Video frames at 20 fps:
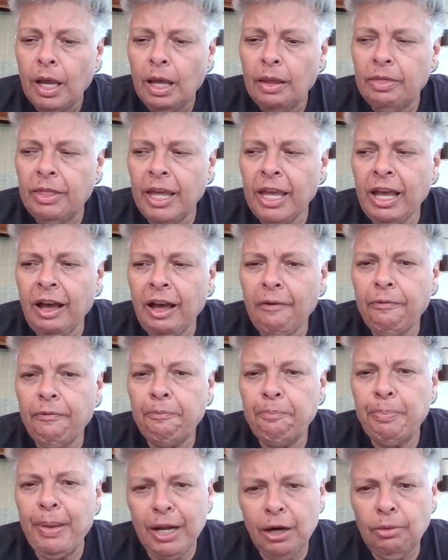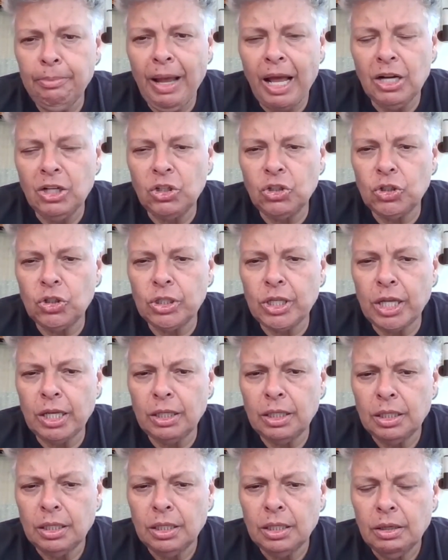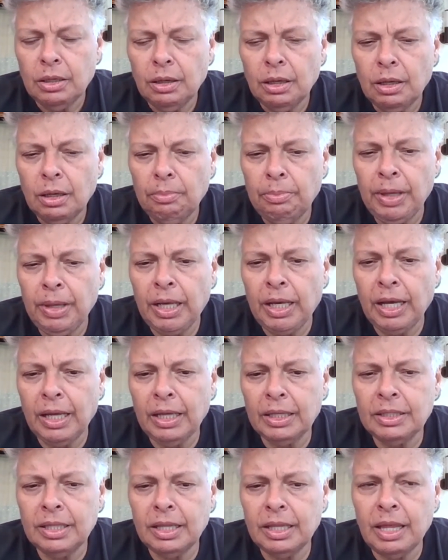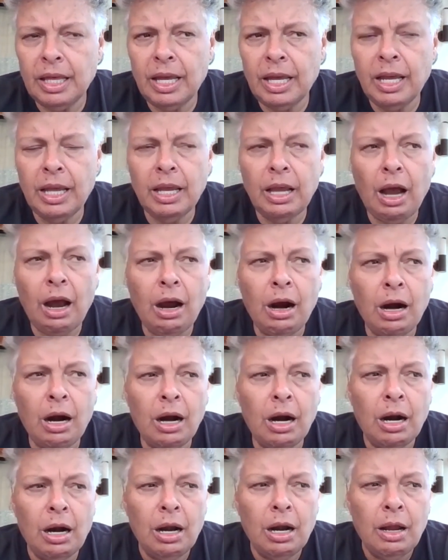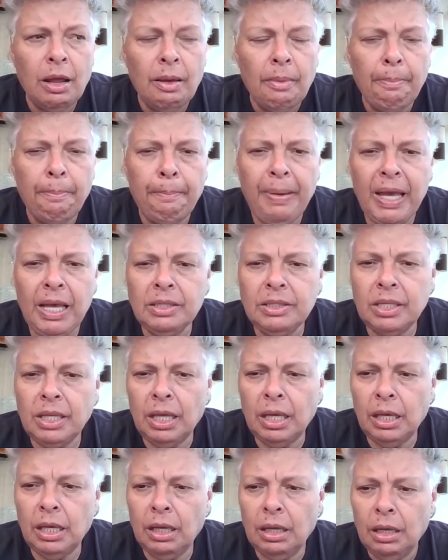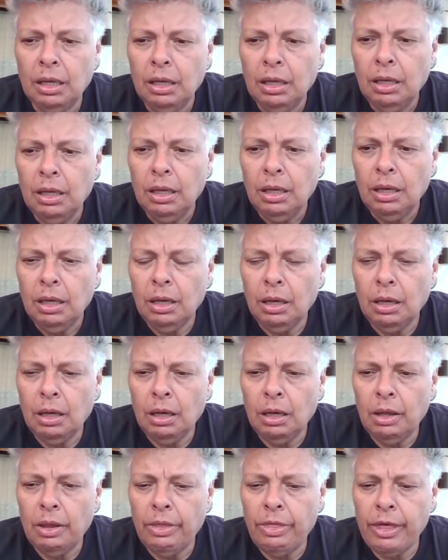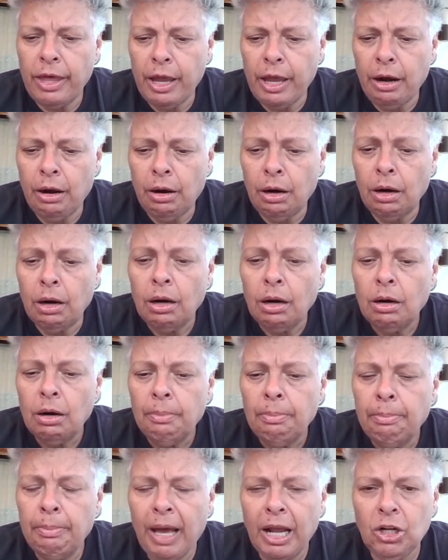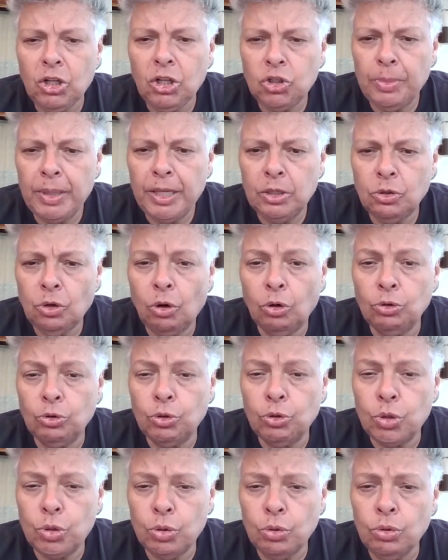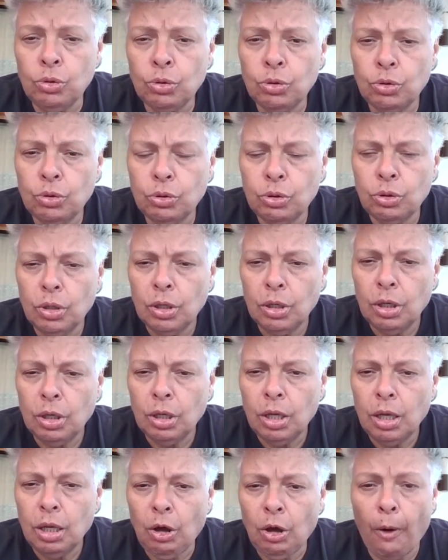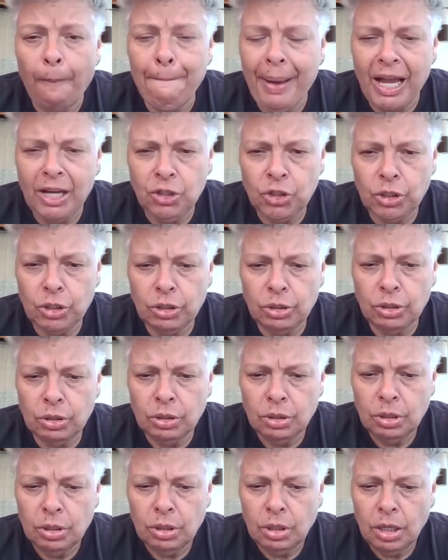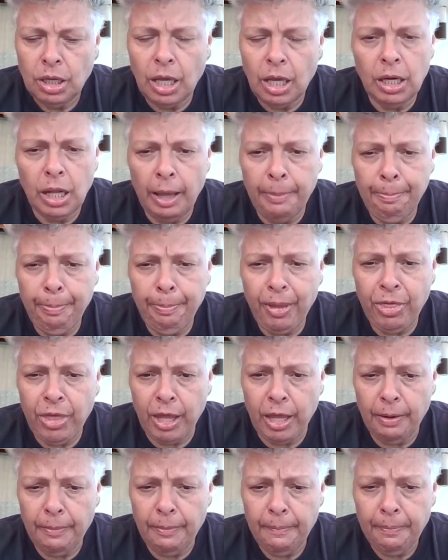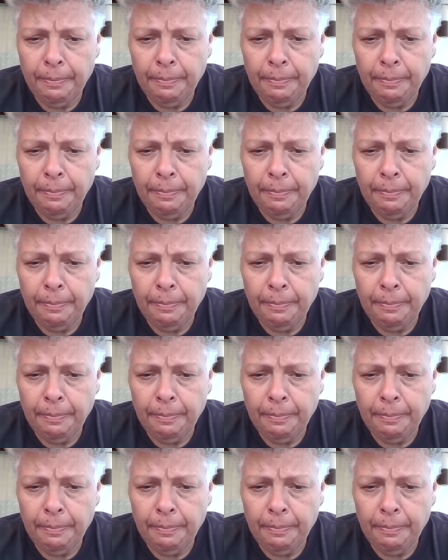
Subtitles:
They have better managed it because they are basing their management on truth, compassion, and empathy.